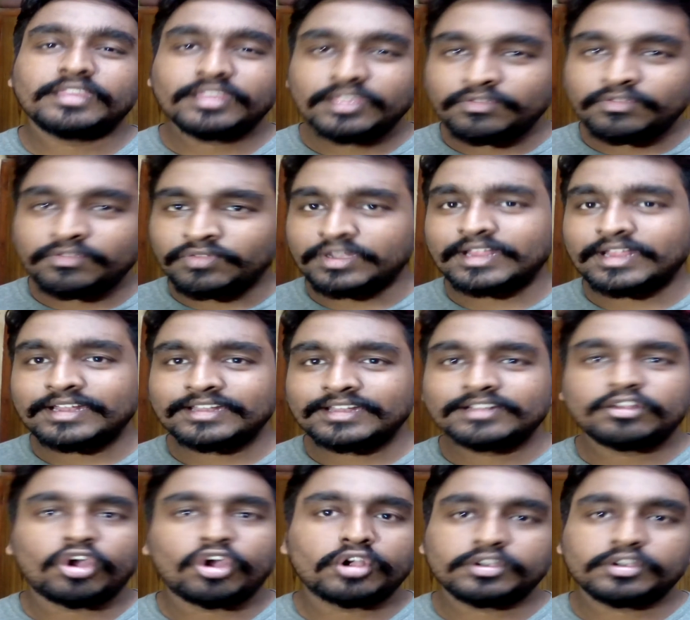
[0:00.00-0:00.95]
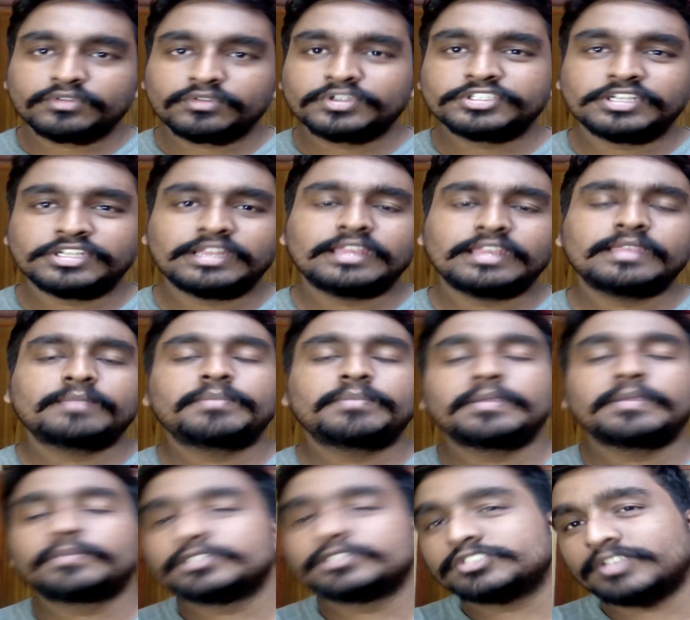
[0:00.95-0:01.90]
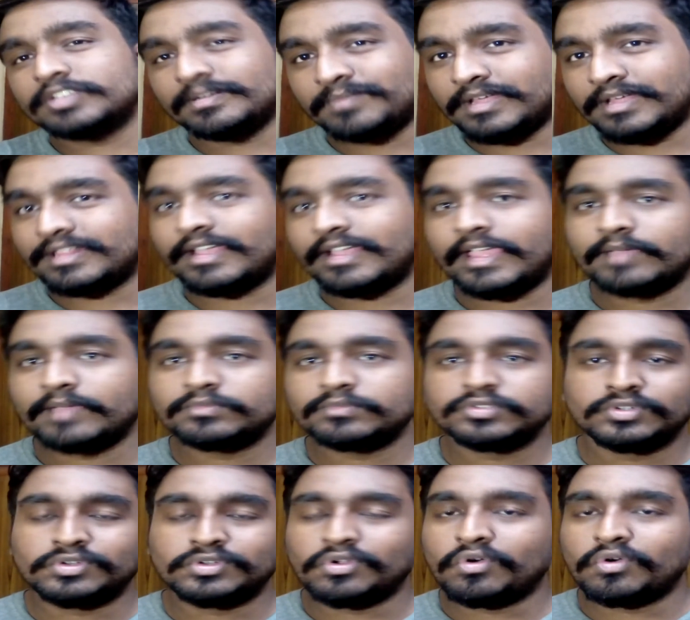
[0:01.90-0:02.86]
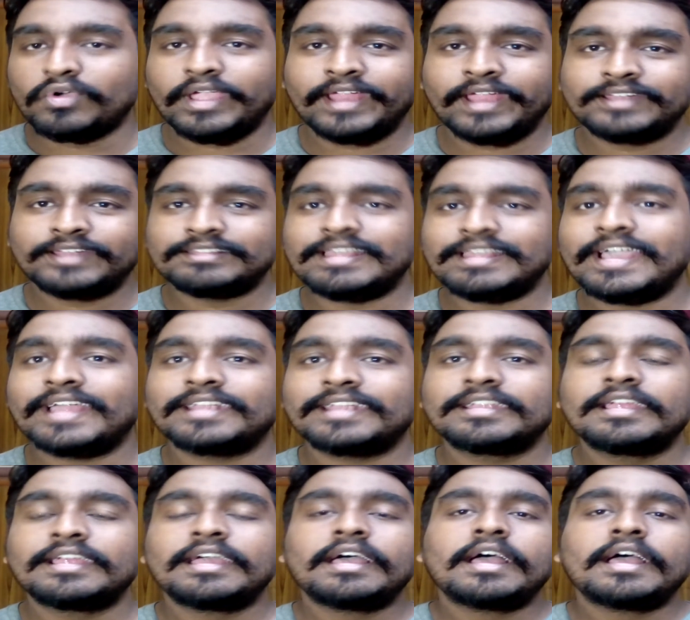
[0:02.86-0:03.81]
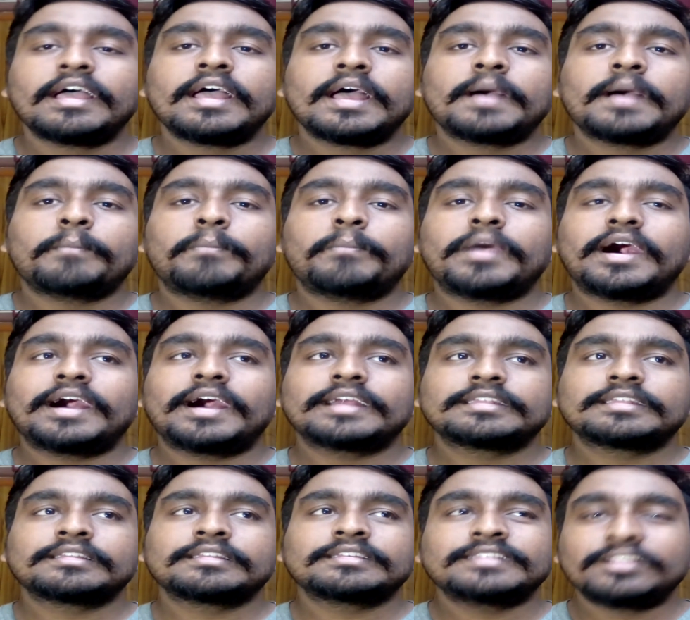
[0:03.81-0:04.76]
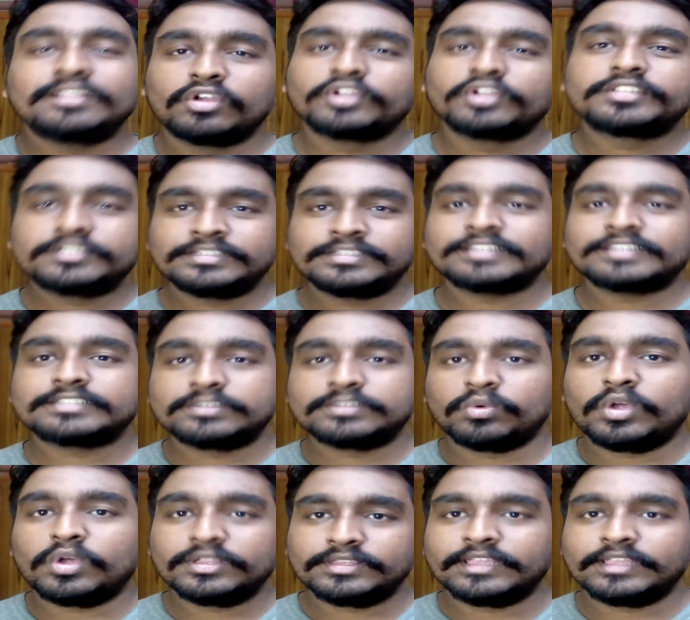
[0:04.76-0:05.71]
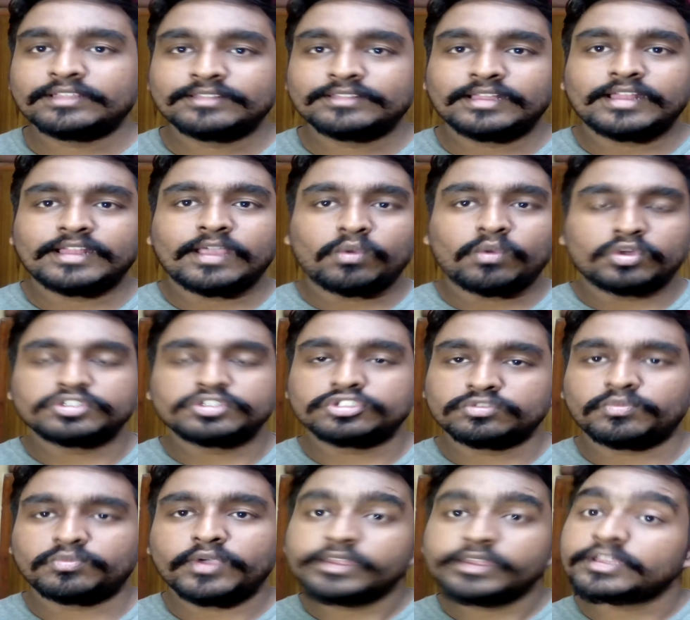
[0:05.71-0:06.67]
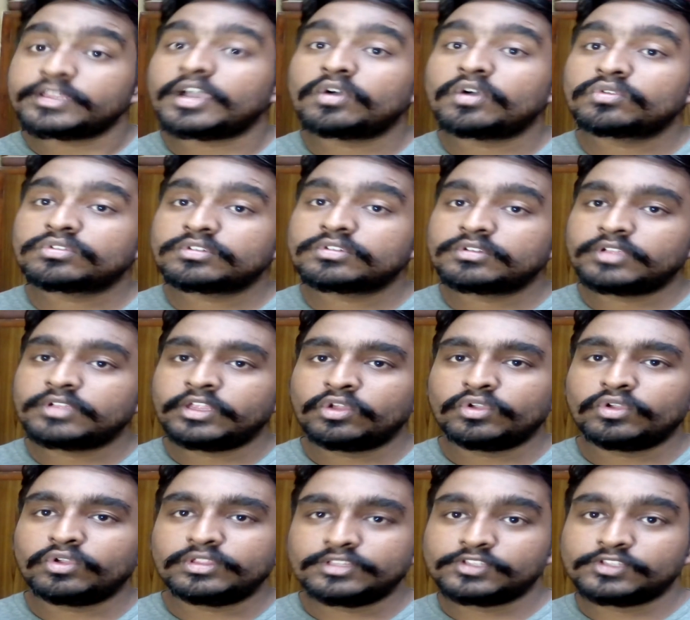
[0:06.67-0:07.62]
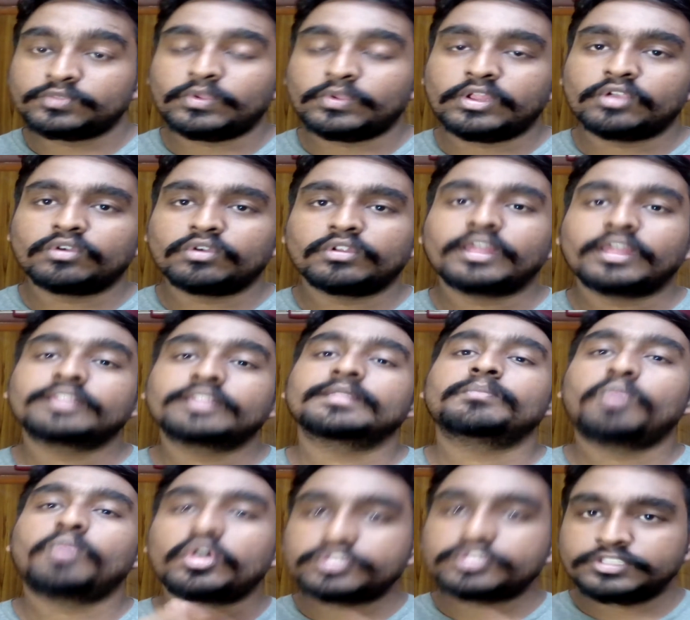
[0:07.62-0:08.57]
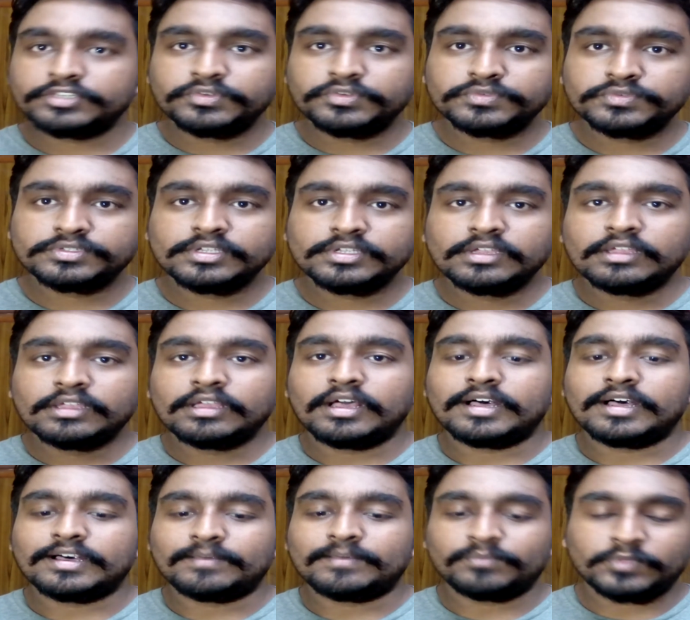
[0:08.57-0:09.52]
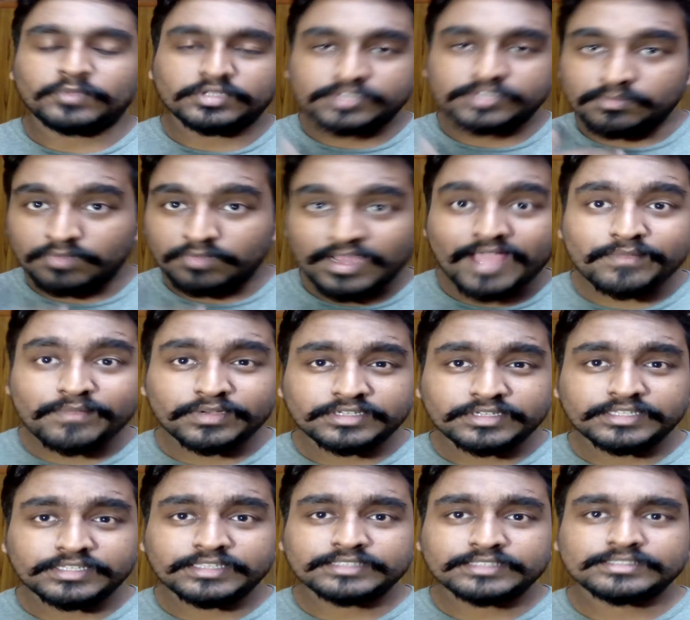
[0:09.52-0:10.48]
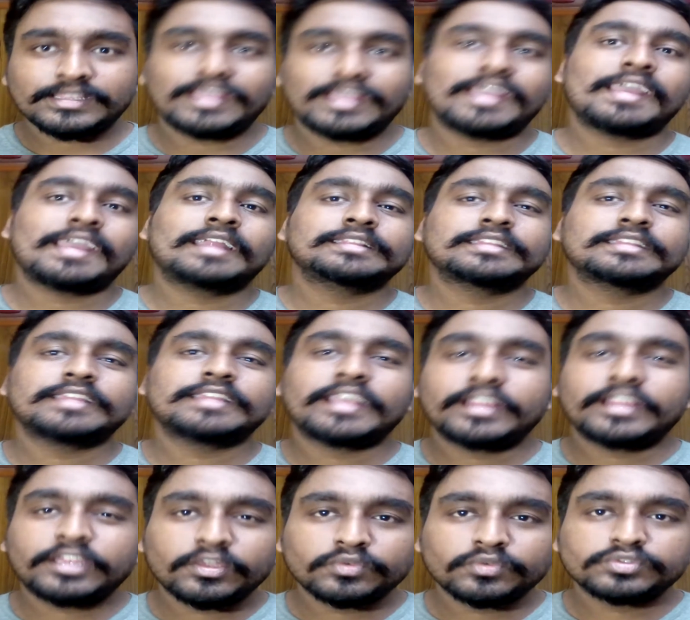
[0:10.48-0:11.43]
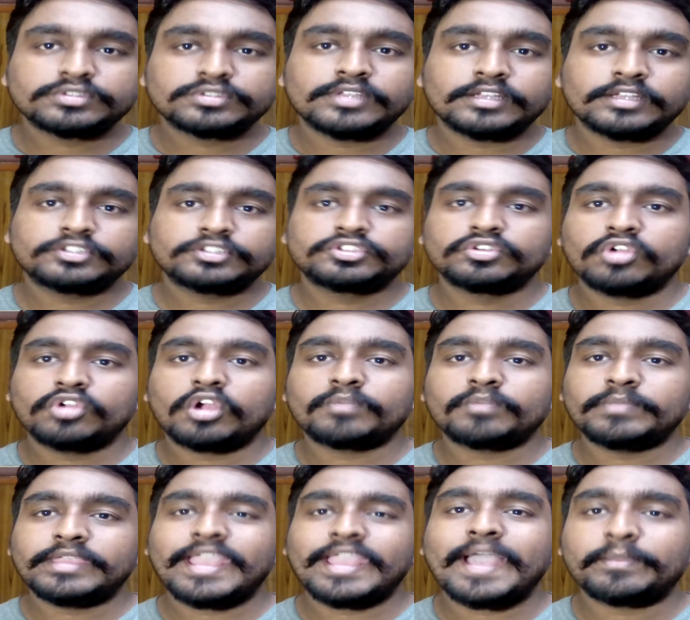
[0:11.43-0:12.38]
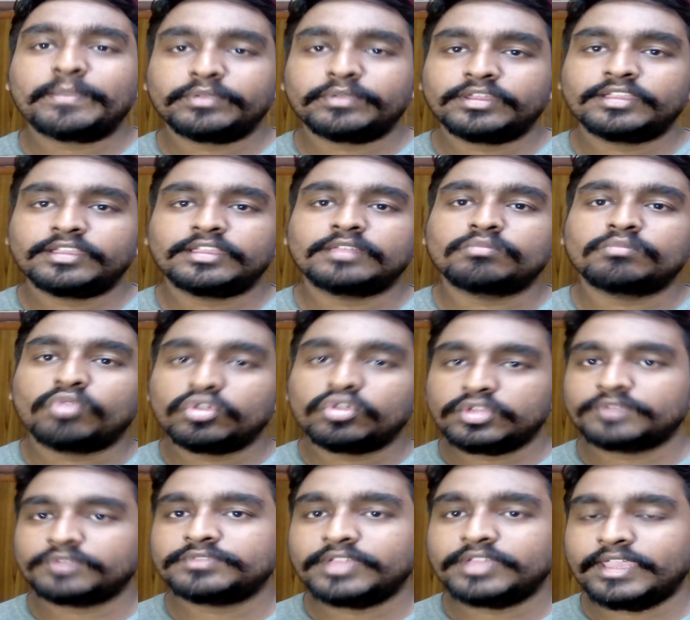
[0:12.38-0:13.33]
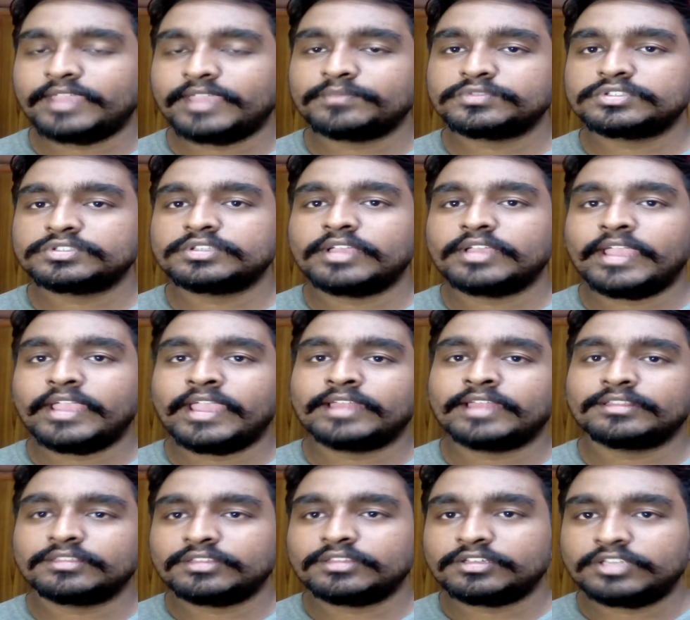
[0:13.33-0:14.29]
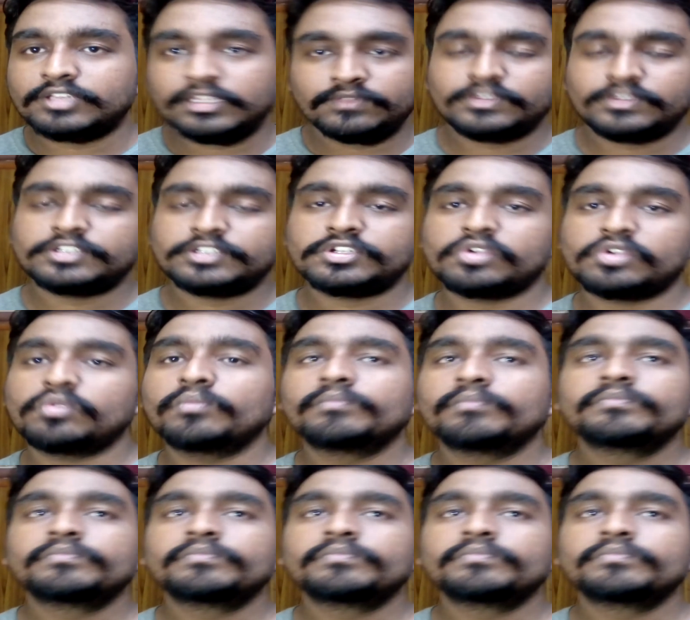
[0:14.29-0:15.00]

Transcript: If it ended controversially, people still play the game, so no hate there. But it's just one thing that I wanted to point out in this video, like the positives, the similarities, and the negatives that should not be happening in both of the games and the TV show.